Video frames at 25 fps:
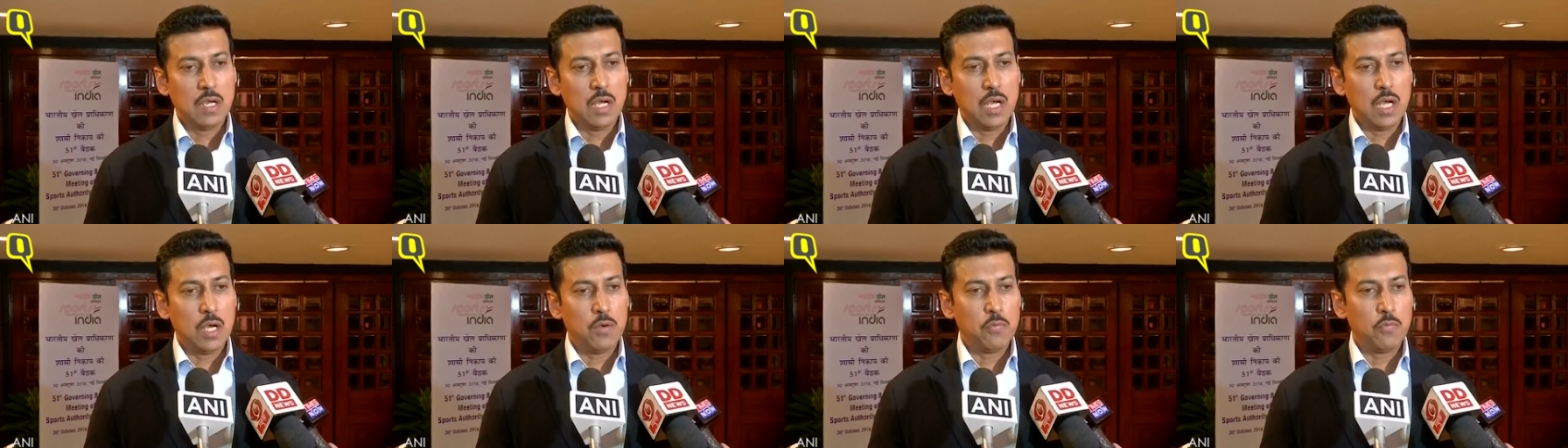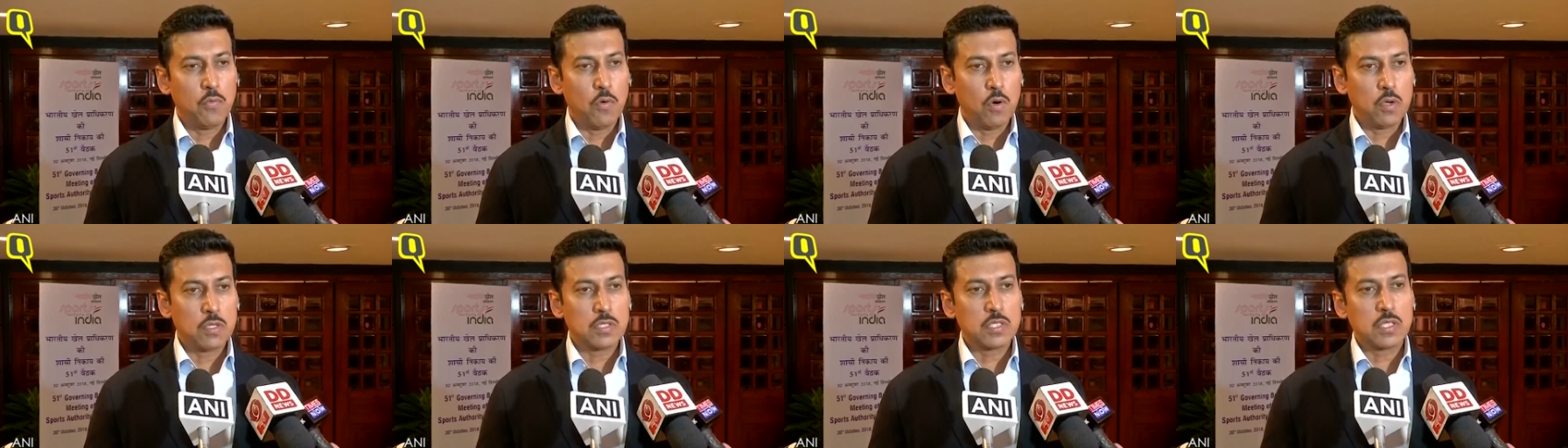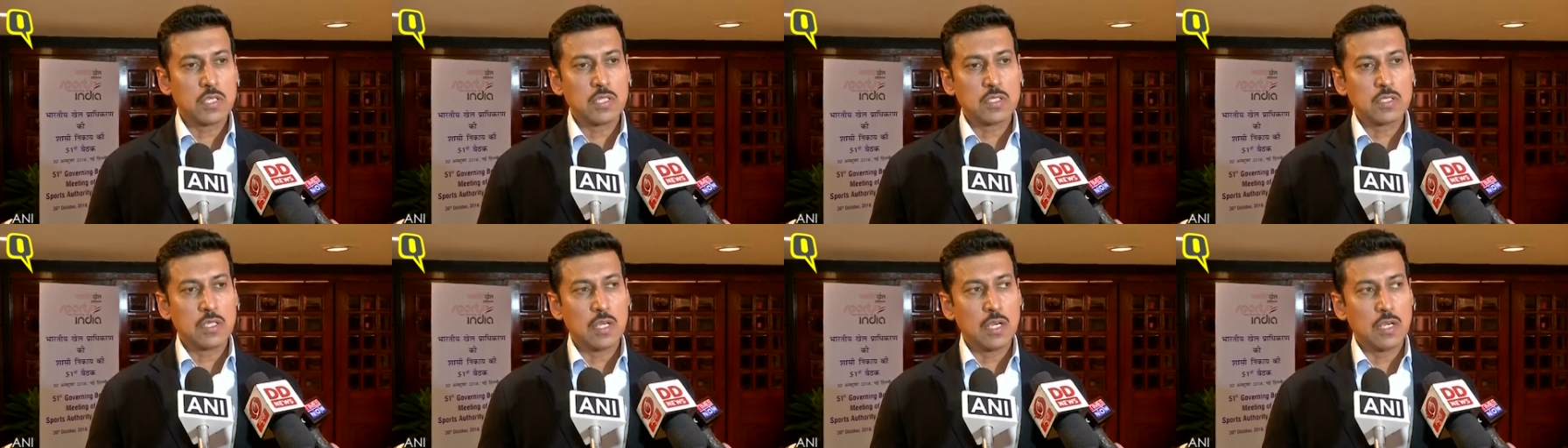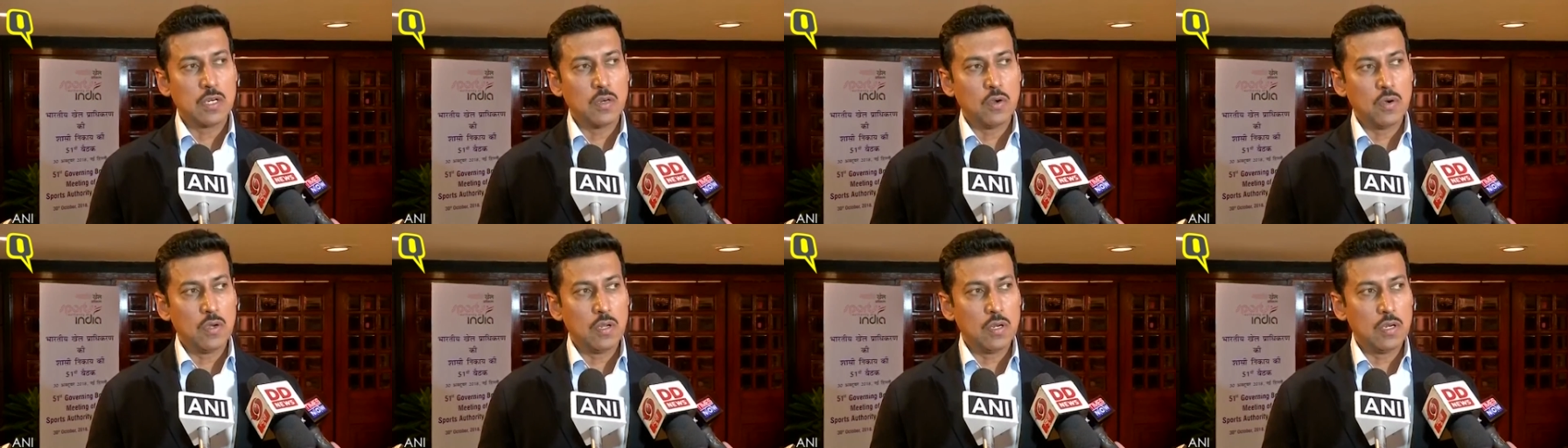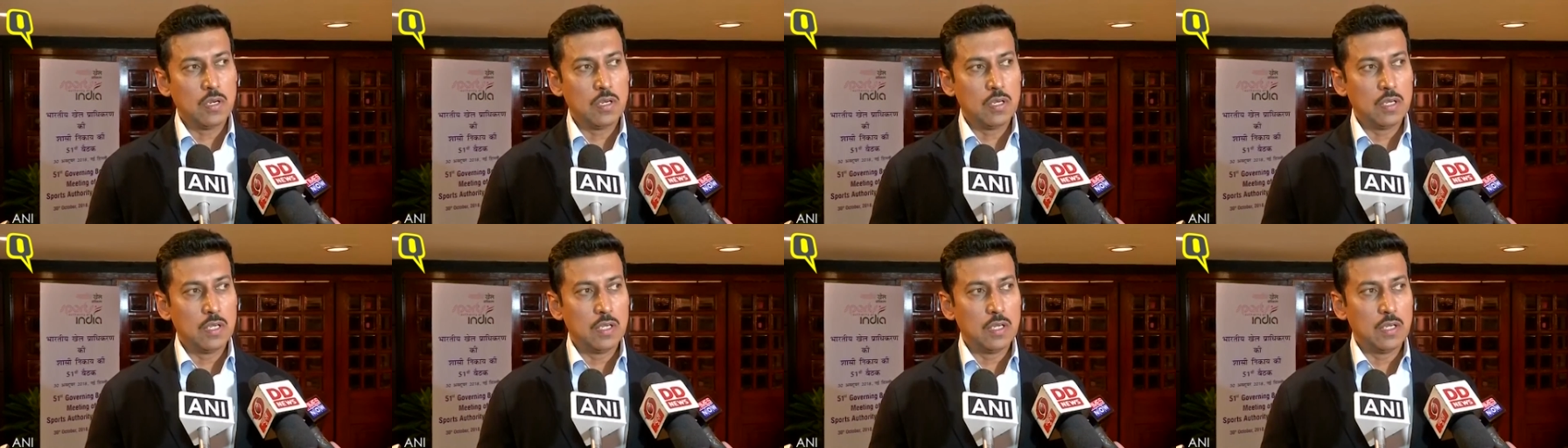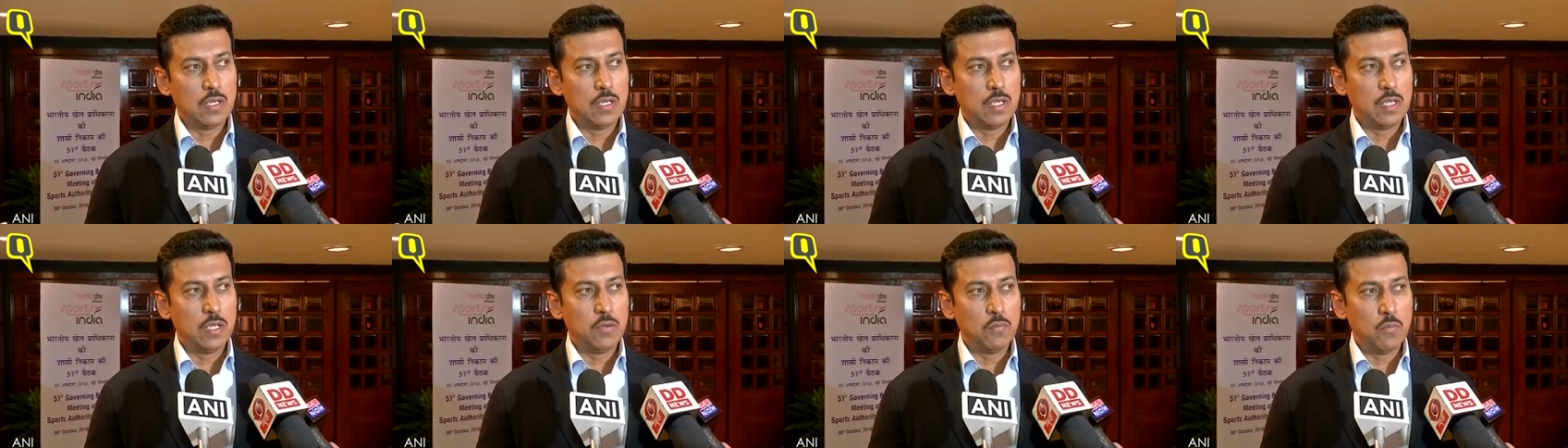Our forces are all
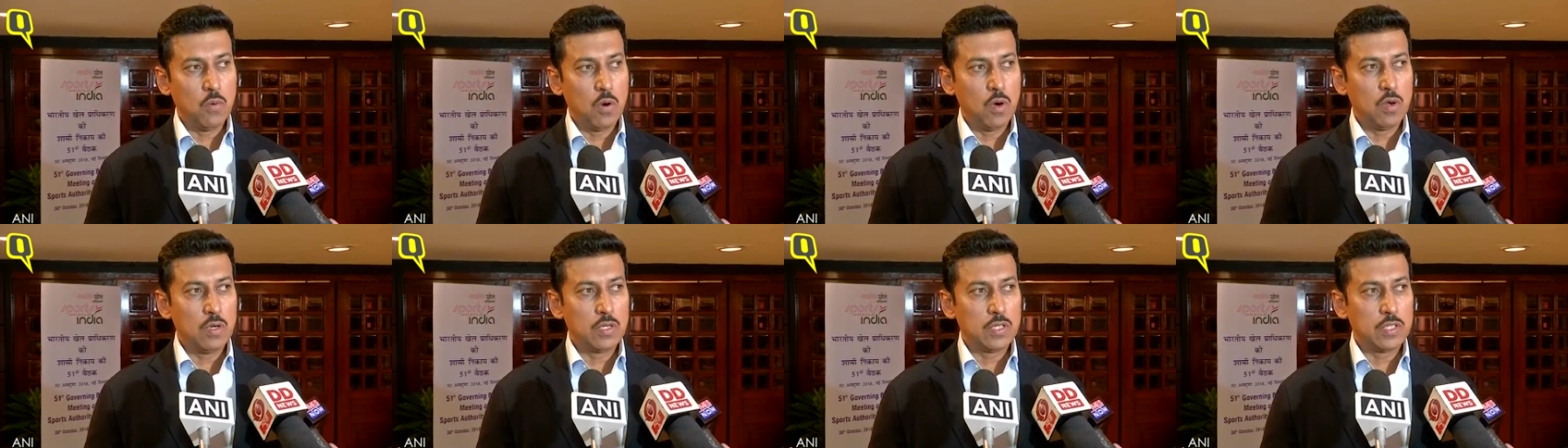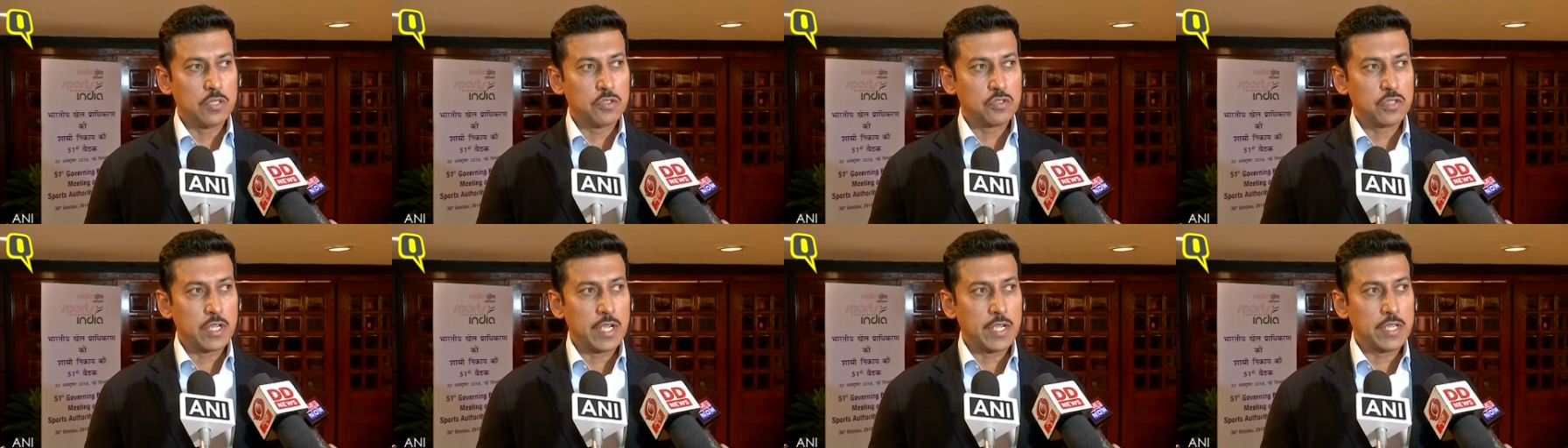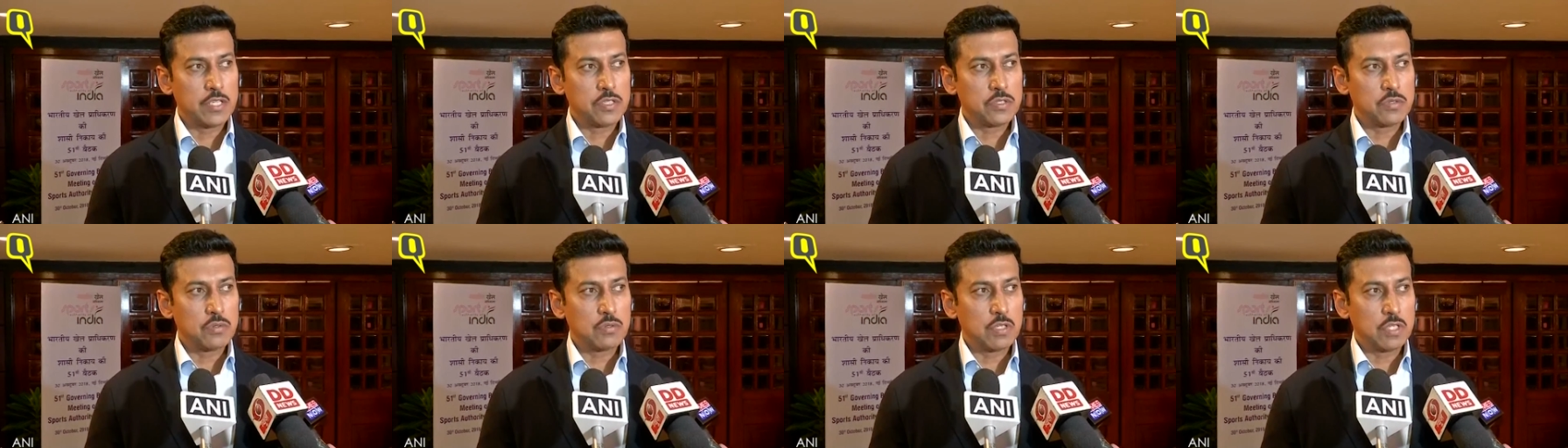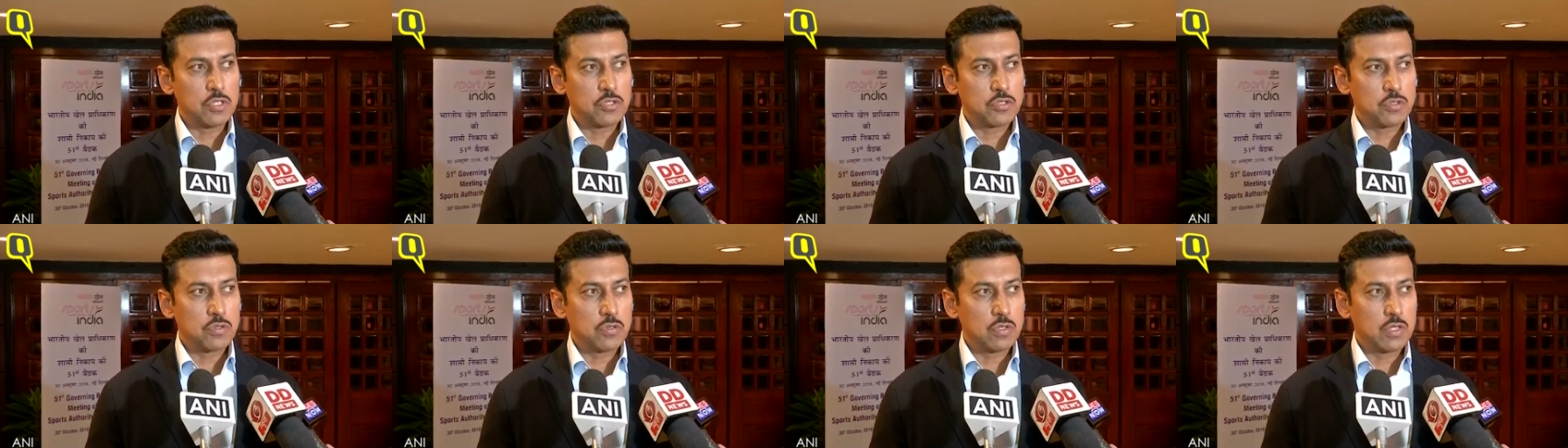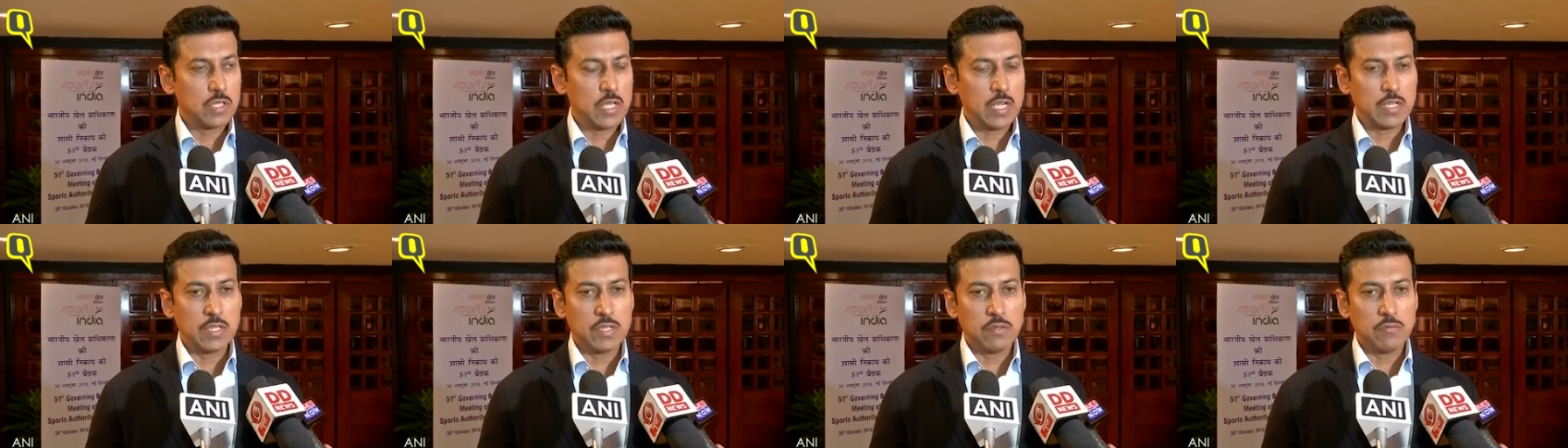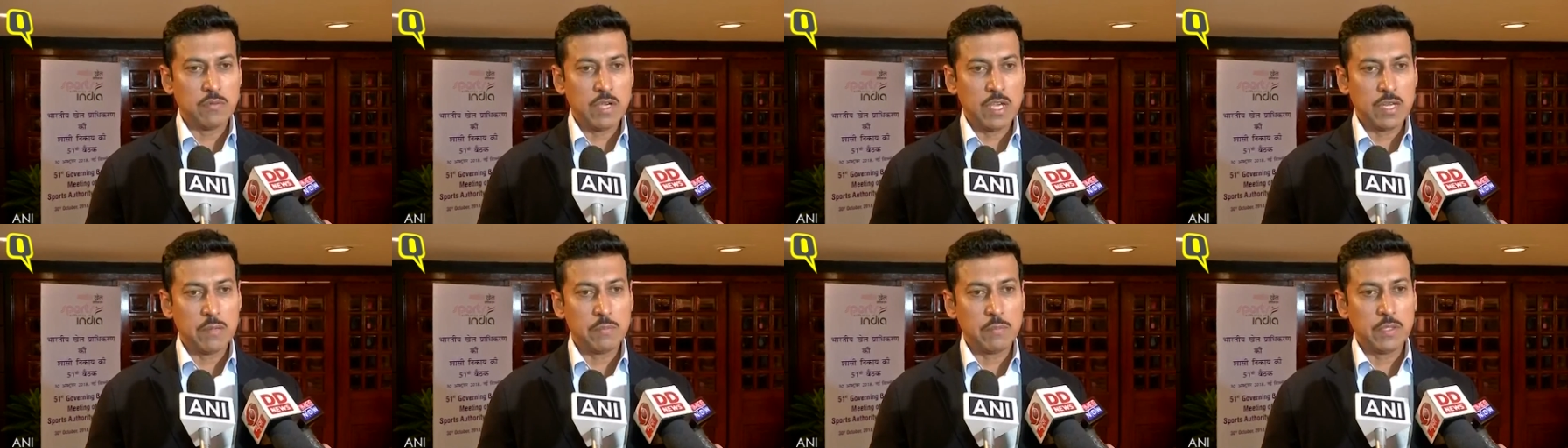involved in trying to control that
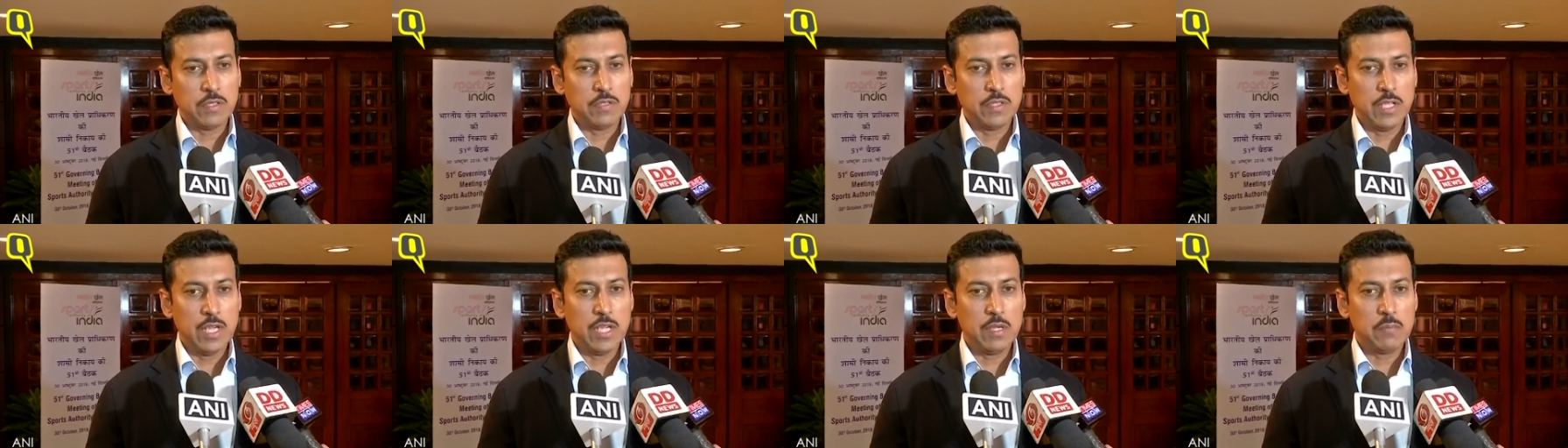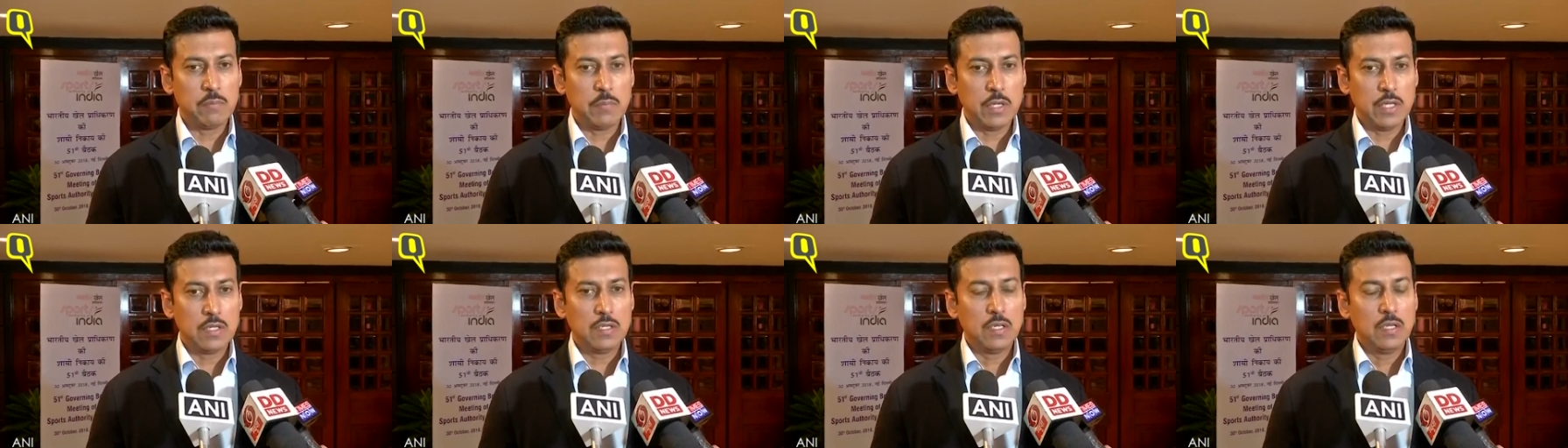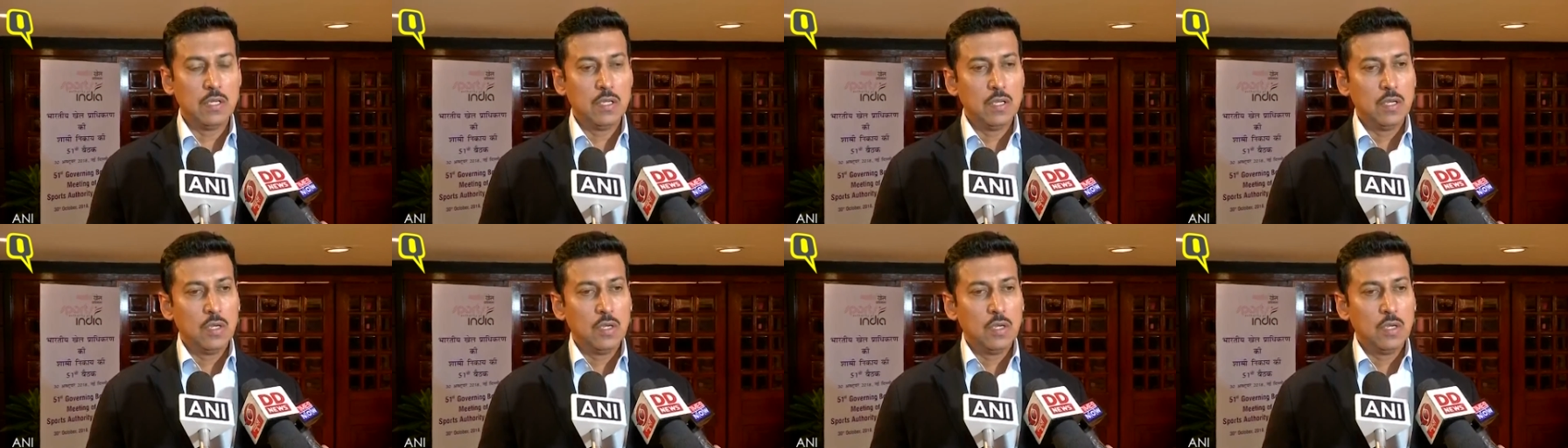environment there, but